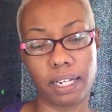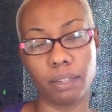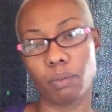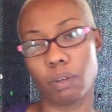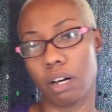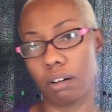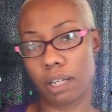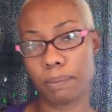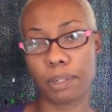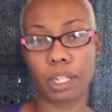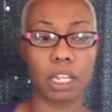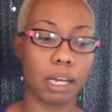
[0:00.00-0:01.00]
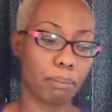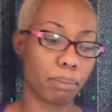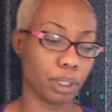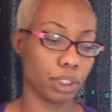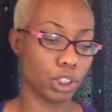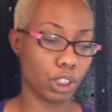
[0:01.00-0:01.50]
I'll come to that
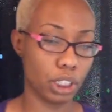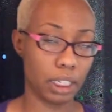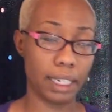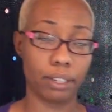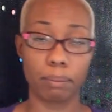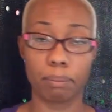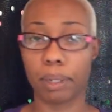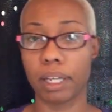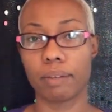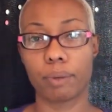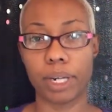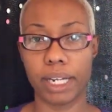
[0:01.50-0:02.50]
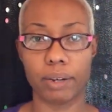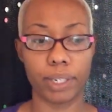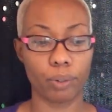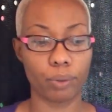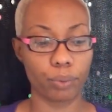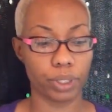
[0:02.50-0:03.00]
bridge later, but right now I don't
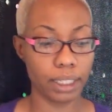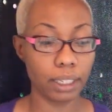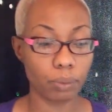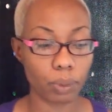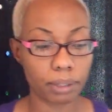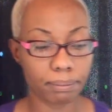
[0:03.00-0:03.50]
really need one.